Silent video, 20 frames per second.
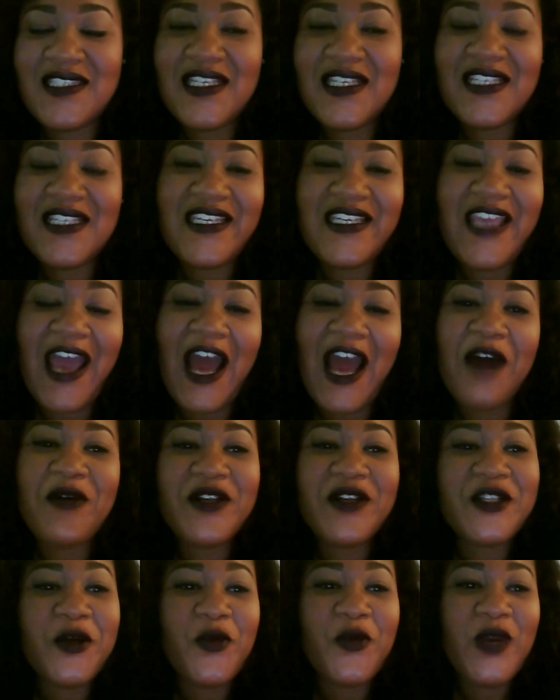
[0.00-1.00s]
60
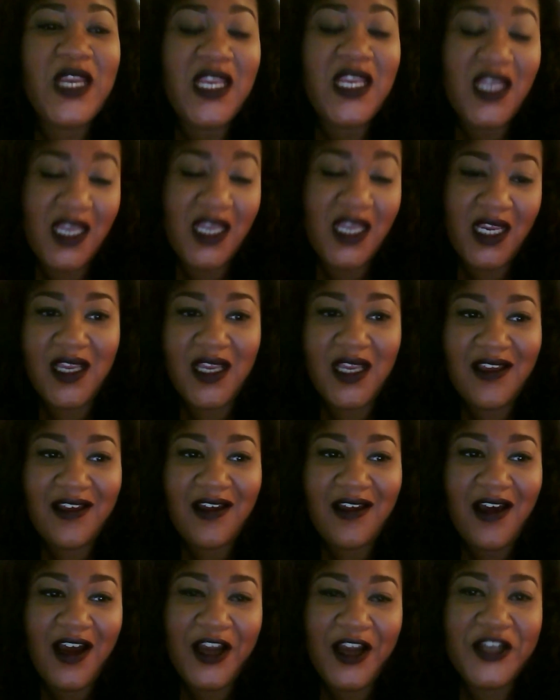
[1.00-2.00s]
hours a week,
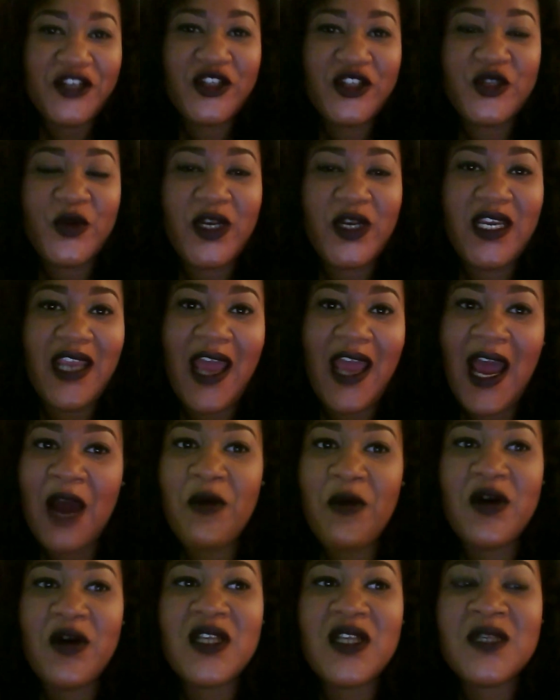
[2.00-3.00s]
120
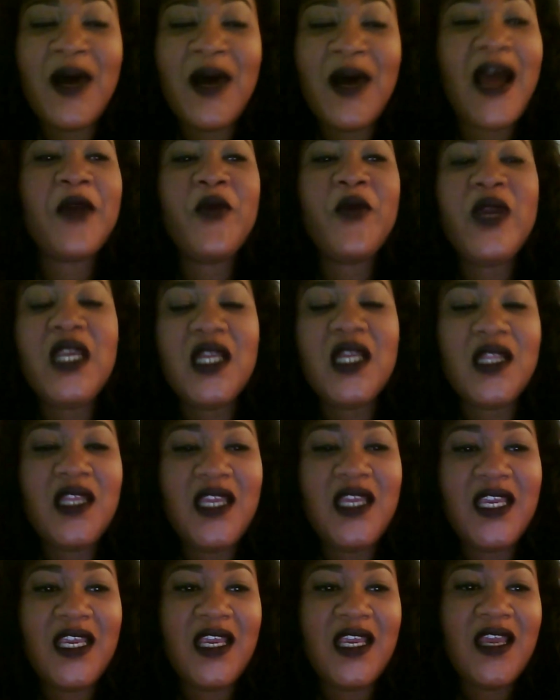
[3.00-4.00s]
hours
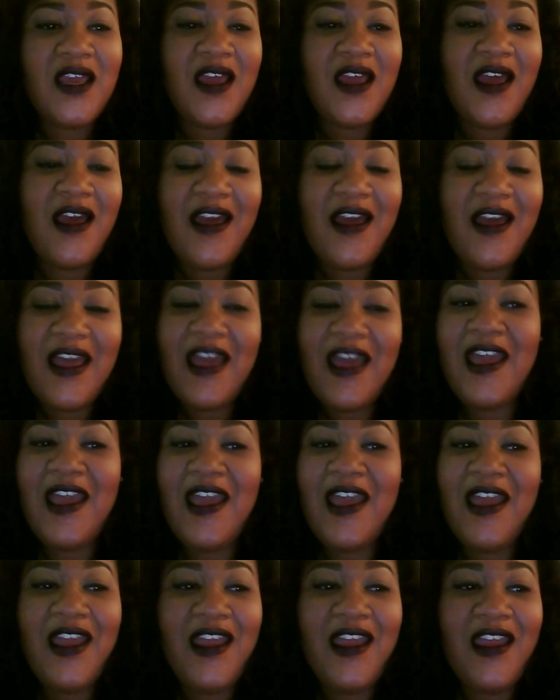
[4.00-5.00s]
bi-weekly,
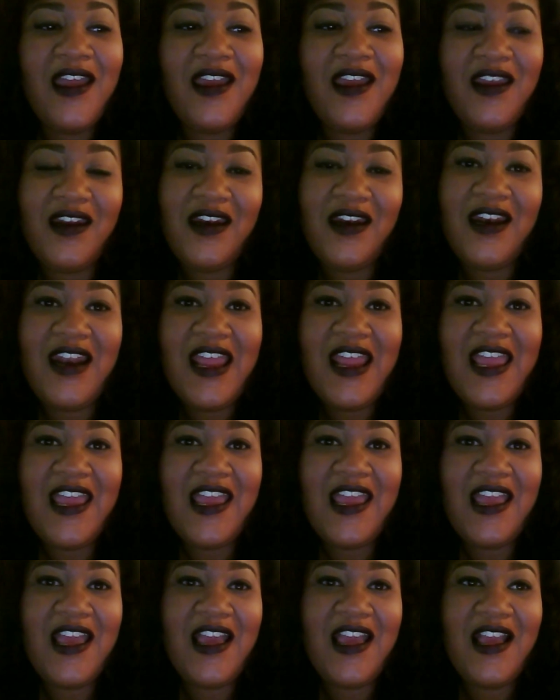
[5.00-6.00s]
and
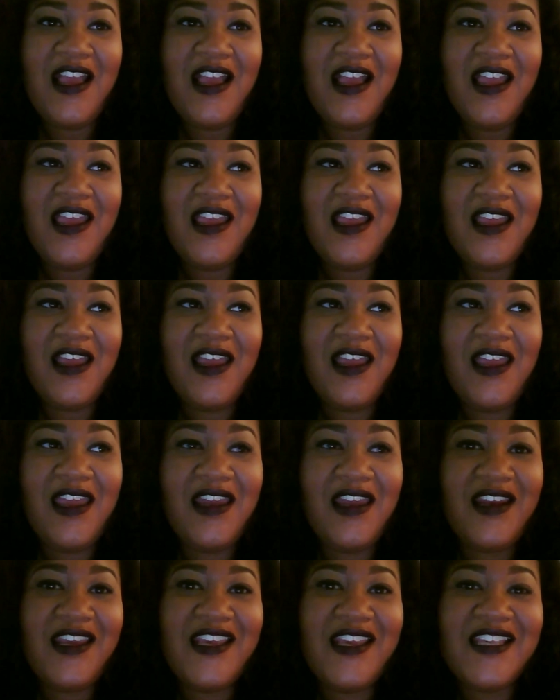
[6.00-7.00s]

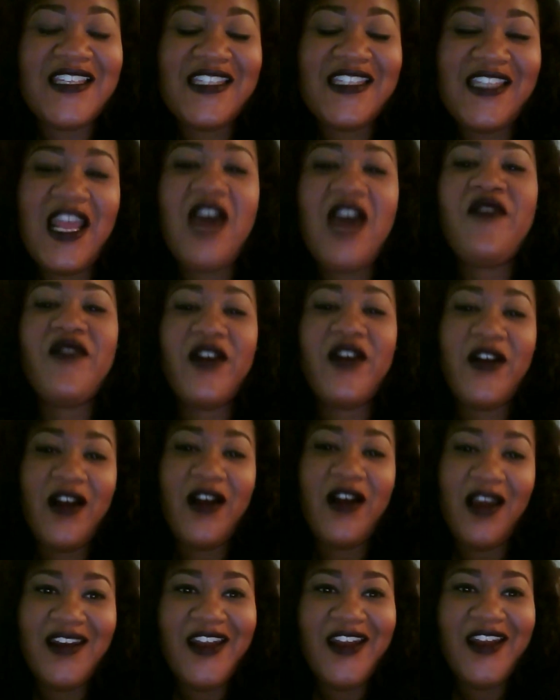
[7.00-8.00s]
it is never
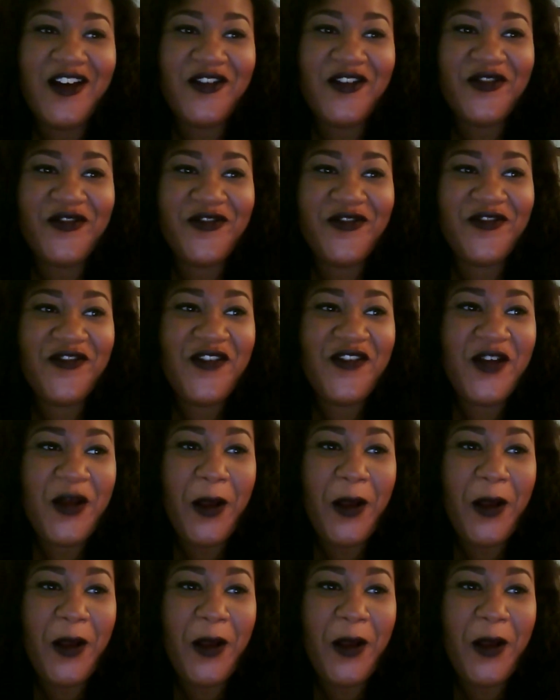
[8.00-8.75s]
enough